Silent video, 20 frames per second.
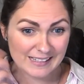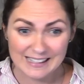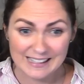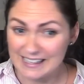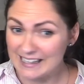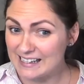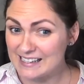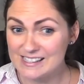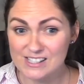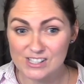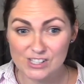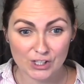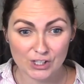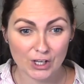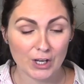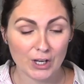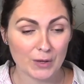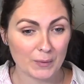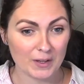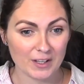has to
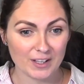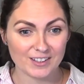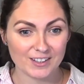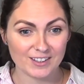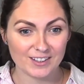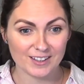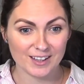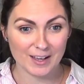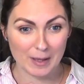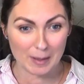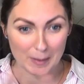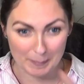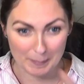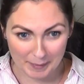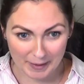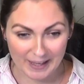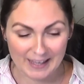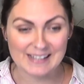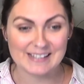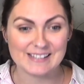go at a
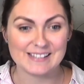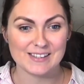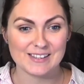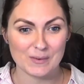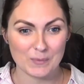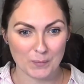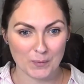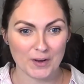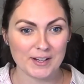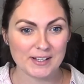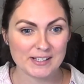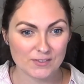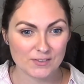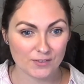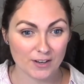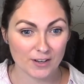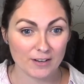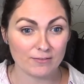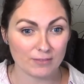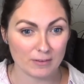pace that works
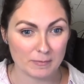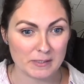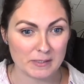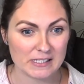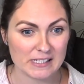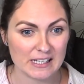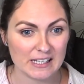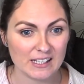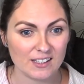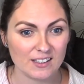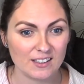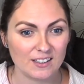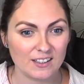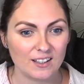for everybody,